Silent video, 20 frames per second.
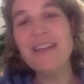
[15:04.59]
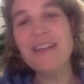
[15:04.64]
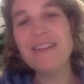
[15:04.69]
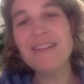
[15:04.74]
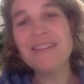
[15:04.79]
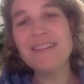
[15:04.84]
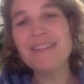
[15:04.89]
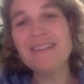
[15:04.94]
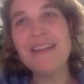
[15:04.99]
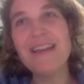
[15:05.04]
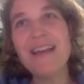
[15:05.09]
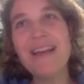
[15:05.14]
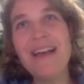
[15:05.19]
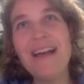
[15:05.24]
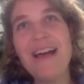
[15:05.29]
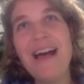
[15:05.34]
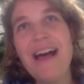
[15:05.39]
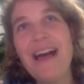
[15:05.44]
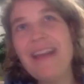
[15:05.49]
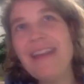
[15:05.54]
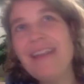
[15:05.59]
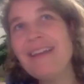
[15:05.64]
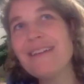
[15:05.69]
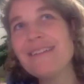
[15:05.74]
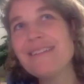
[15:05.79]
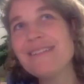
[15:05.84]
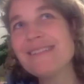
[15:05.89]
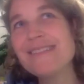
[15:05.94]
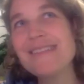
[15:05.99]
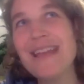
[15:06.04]
And I
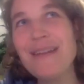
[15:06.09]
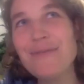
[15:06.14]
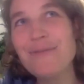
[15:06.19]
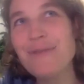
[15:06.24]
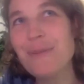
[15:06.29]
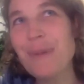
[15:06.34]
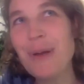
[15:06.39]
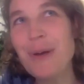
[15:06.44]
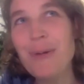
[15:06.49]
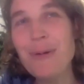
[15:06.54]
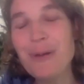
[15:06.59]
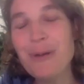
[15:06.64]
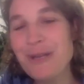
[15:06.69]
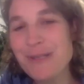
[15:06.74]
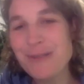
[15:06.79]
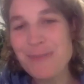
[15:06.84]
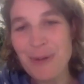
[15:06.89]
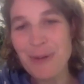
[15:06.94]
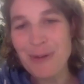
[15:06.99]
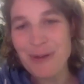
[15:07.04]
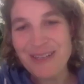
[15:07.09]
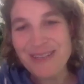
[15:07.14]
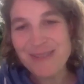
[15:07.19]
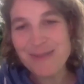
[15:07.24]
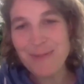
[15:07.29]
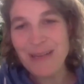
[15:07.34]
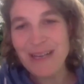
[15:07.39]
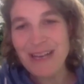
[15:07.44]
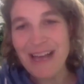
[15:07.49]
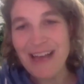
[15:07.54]
can say from my own
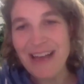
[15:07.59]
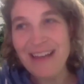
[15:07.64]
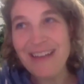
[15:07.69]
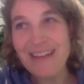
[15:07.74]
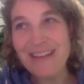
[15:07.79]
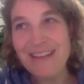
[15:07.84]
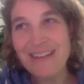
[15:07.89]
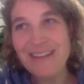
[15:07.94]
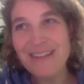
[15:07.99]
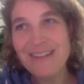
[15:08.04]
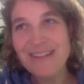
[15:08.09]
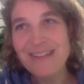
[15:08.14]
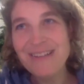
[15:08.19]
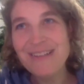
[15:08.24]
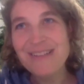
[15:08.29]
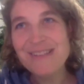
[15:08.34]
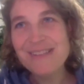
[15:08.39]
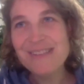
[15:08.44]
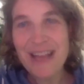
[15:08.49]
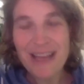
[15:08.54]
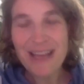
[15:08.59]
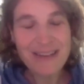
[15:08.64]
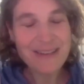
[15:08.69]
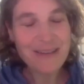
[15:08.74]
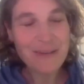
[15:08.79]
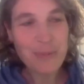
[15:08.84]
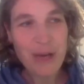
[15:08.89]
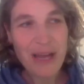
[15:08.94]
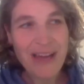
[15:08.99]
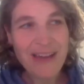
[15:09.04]
experience, when I started
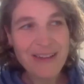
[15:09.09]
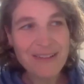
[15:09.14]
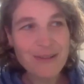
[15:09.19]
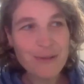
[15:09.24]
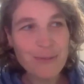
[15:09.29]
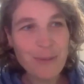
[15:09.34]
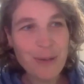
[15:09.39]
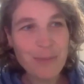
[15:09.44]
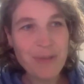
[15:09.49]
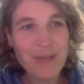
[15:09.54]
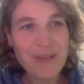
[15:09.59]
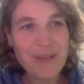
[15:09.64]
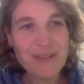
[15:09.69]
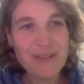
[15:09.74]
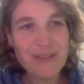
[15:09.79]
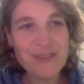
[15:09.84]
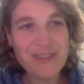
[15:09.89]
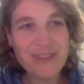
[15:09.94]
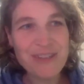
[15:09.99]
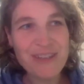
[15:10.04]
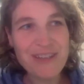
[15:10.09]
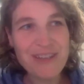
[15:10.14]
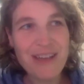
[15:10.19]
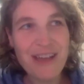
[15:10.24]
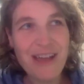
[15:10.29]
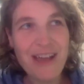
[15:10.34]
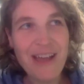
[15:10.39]
applying to my PhD,